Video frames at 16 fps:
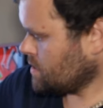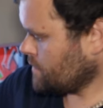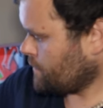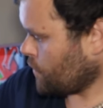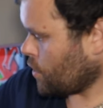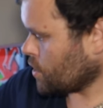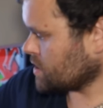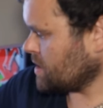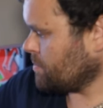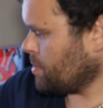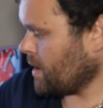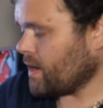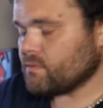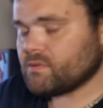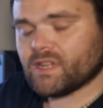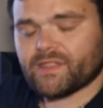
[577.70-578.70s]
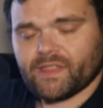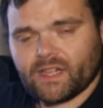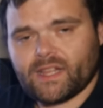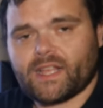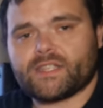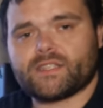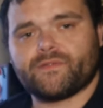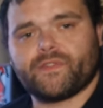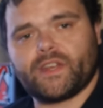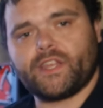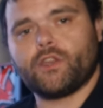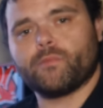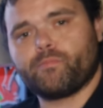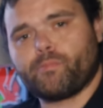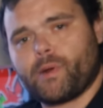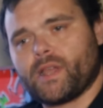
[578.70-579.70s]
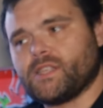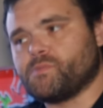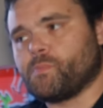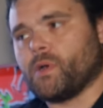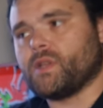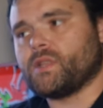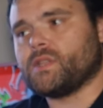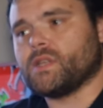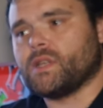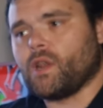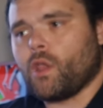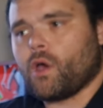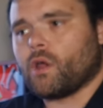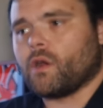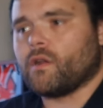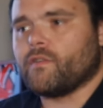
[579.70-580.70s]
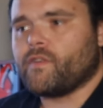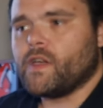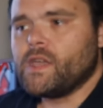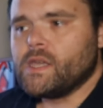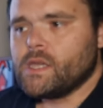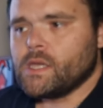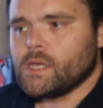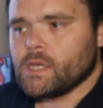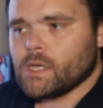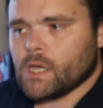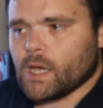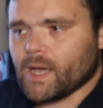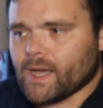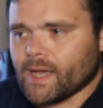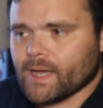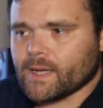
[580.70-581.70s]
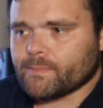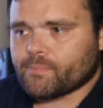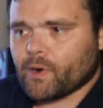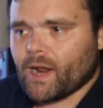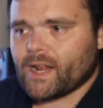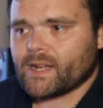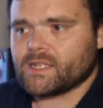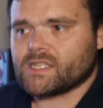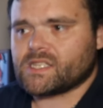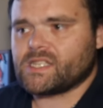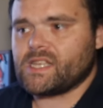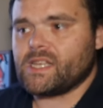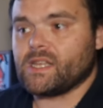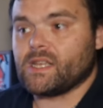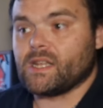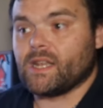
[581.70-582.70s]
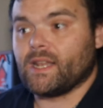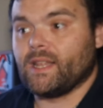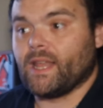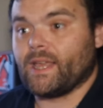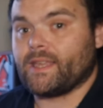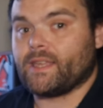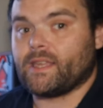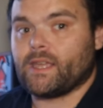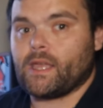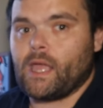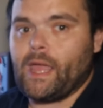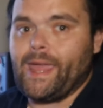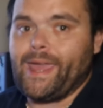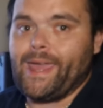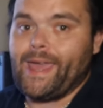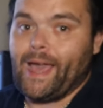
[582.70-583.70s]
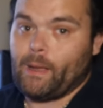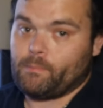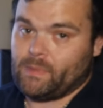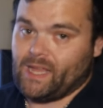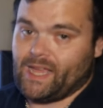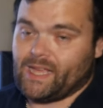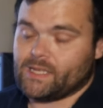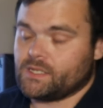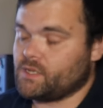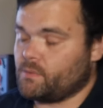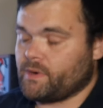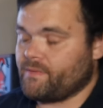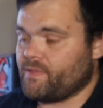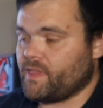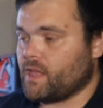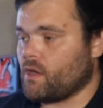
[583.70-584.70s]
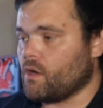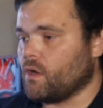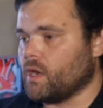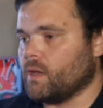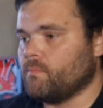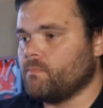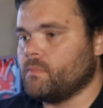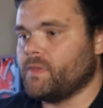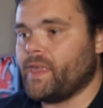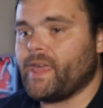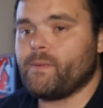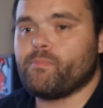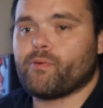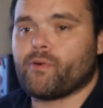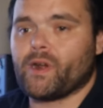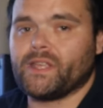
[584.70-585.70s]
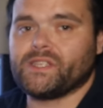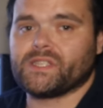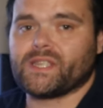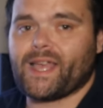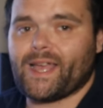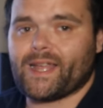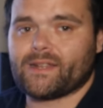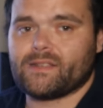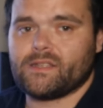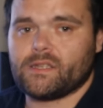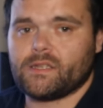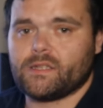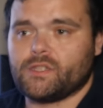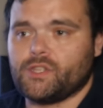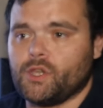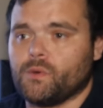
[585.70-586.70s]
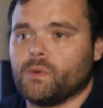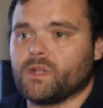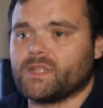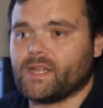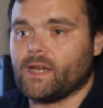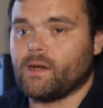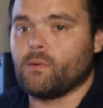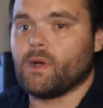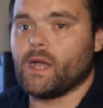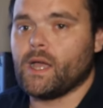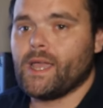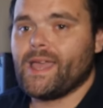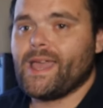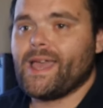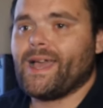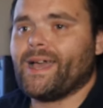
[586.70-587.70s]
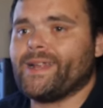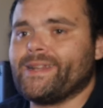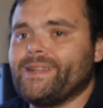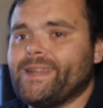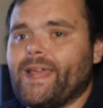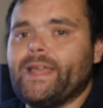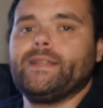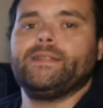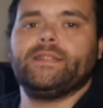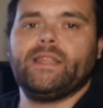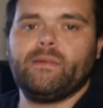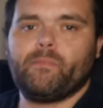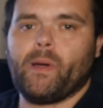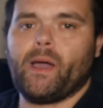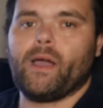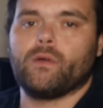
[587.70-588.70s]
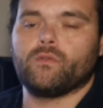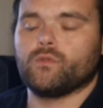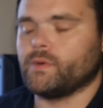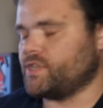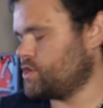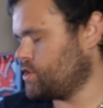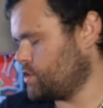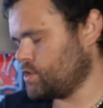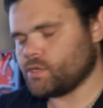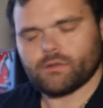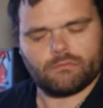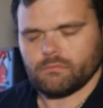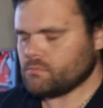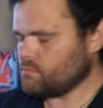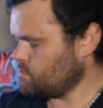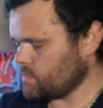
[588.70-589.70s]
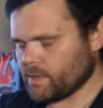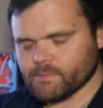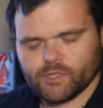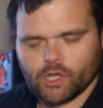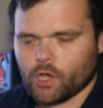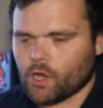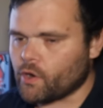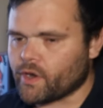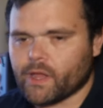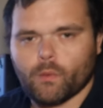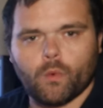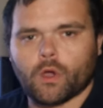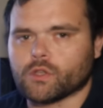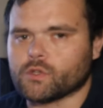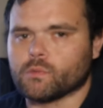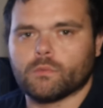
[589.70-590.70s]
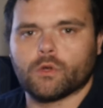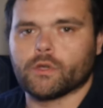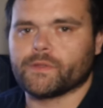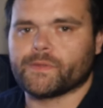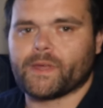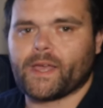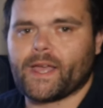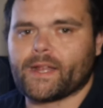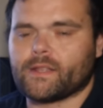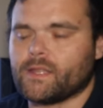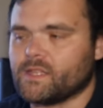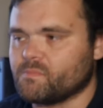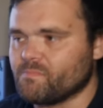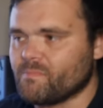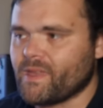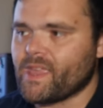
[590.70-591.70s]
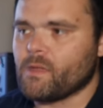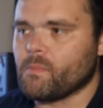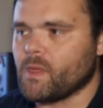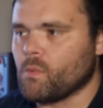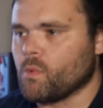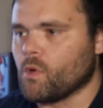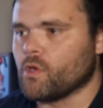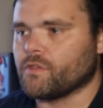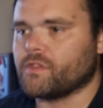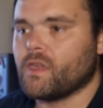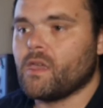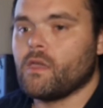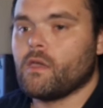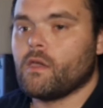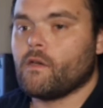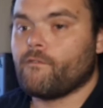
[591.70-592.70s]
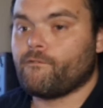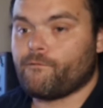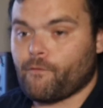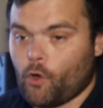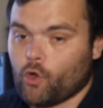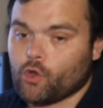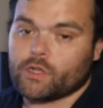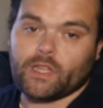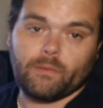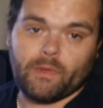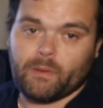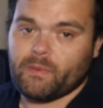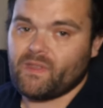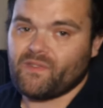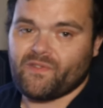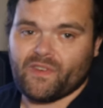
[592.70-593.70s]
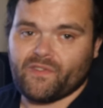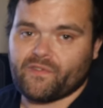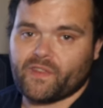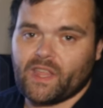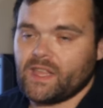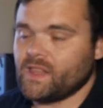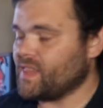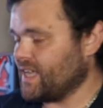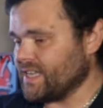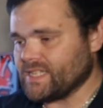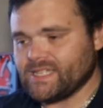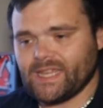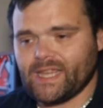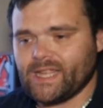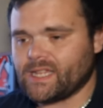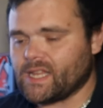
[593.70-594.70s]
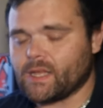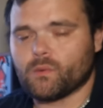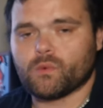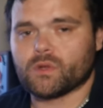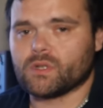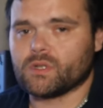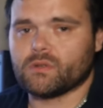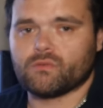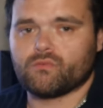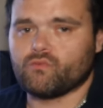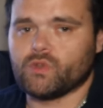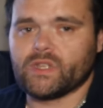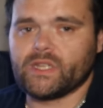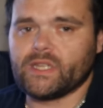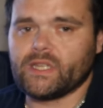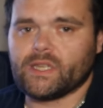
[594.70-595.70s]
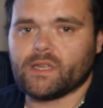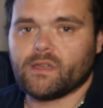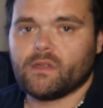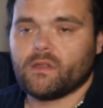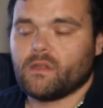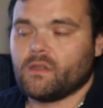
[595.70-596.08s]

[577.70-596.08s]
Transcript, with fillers: forty pound. I think that's a very good price point. A lot of uh, brands see, like Gamdas or whatever they call them, they priced that dual tower at ninety pound, which I'm sorry wasn't worth that. It may be worth forty, maybe fifty. That's it. I wouldn't really